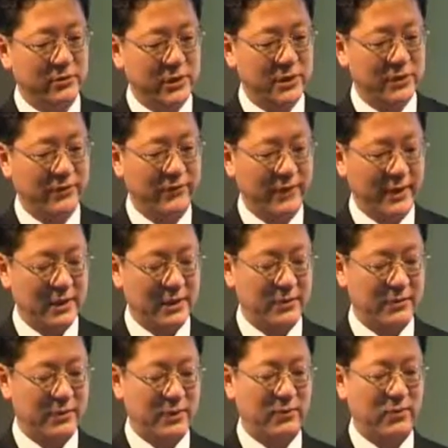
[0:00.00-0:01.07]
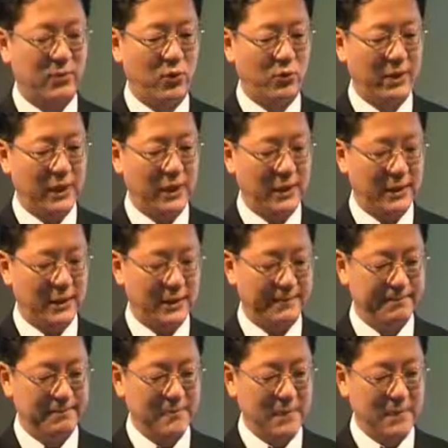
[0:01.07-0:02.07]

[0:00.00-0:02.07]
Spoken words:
risk factor of mortality.